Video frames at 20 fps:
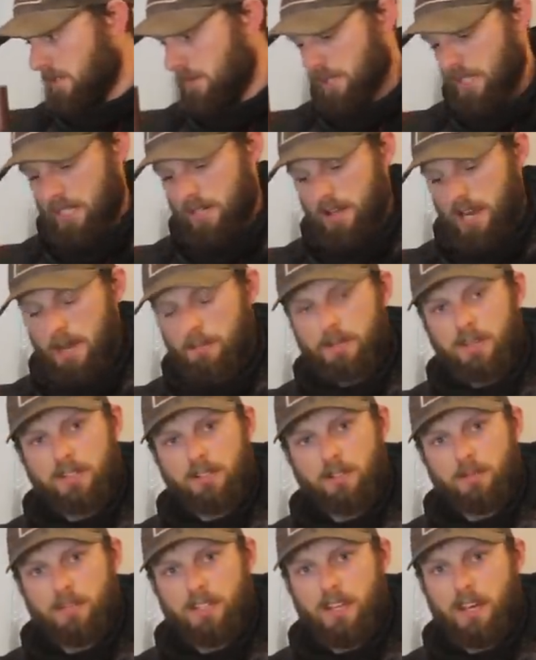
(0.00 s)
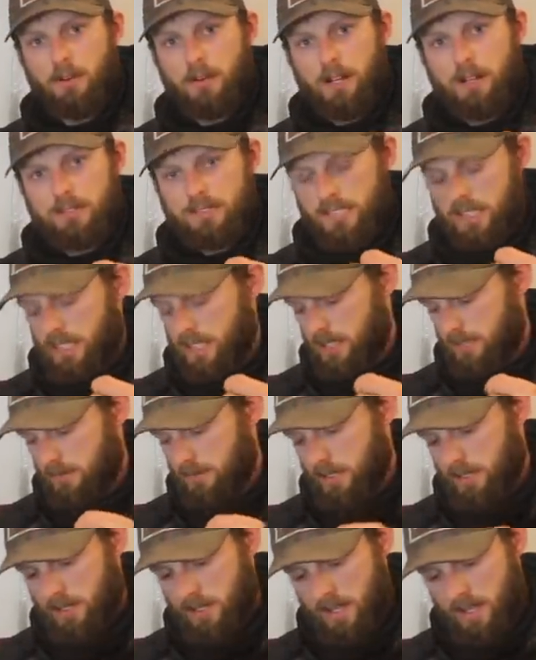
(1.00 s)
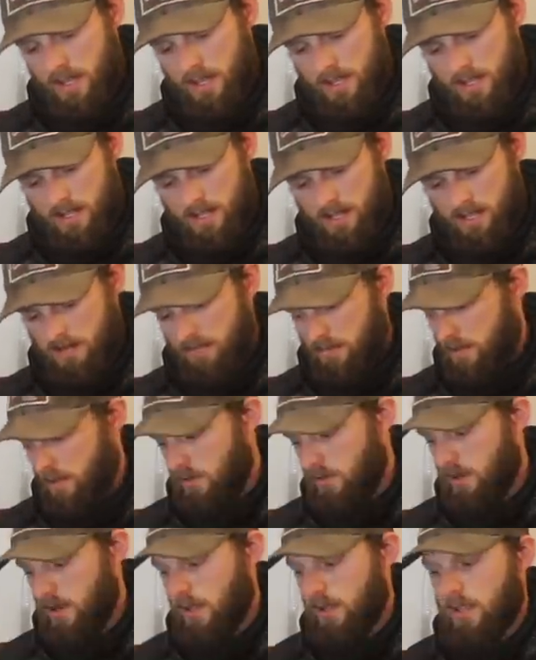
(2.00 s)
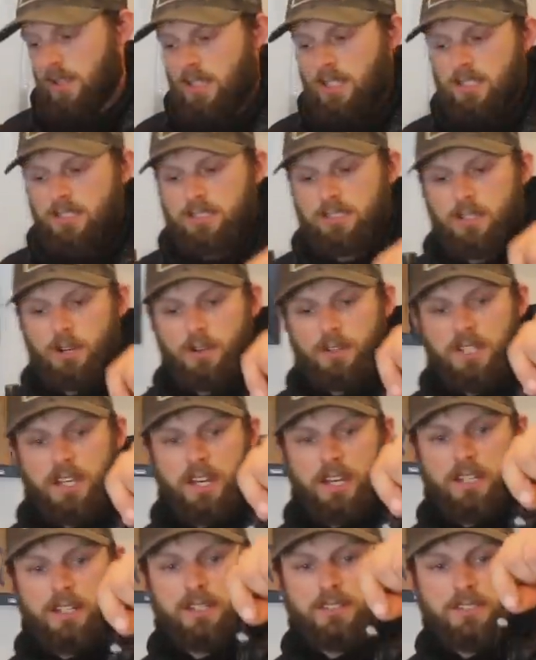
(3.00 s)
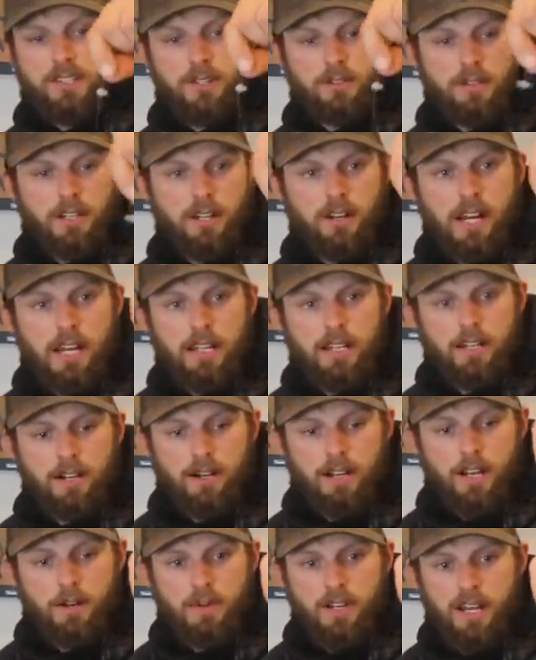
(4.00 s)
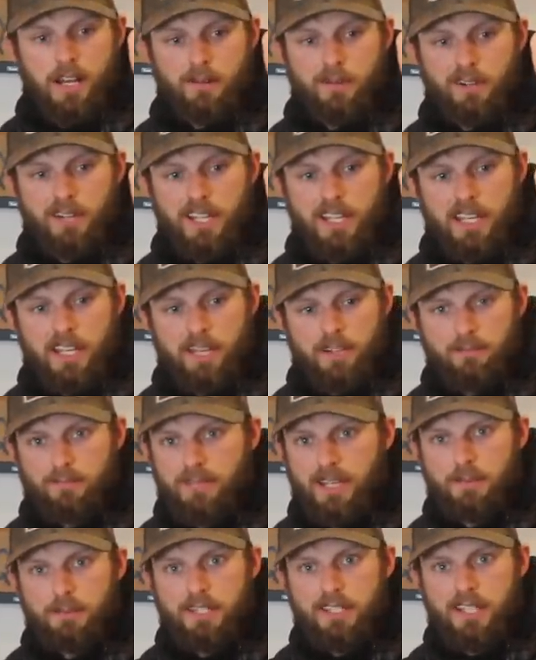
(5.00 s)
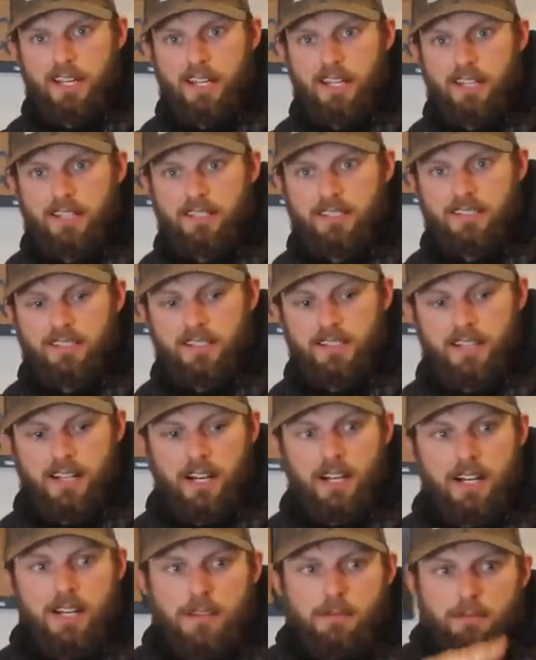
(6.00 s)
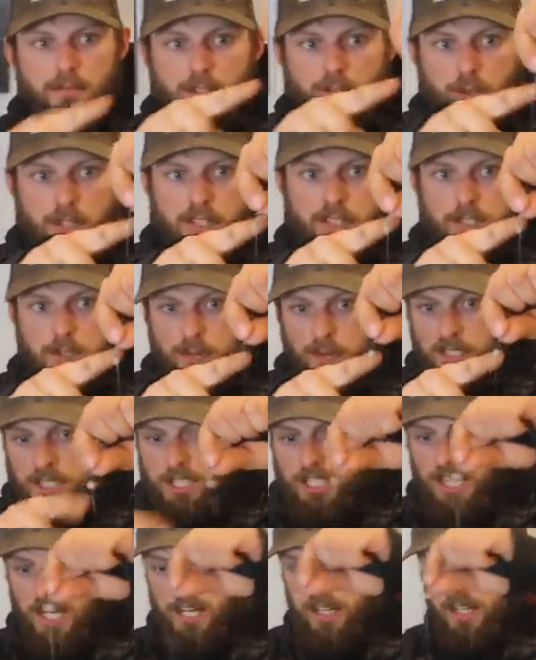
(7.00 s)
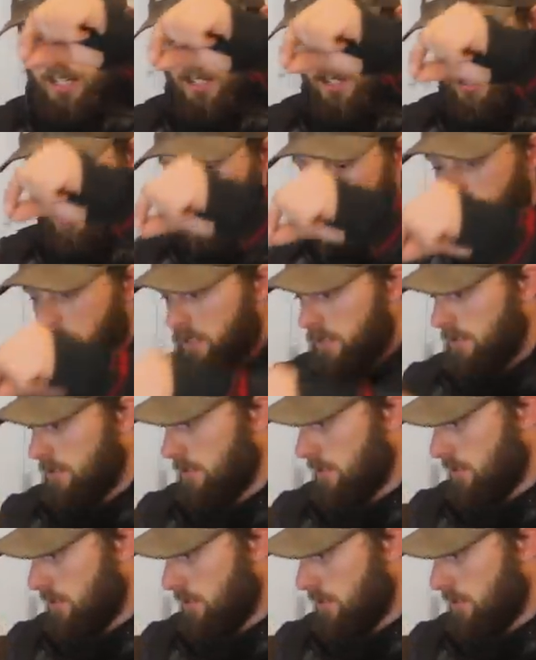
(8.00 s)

My grandpa told me that when I was a kid, but um, oh well. So yeah, here's our rig right here, right? We got about eight, maybe 10 inches in there between the split shot and the hook.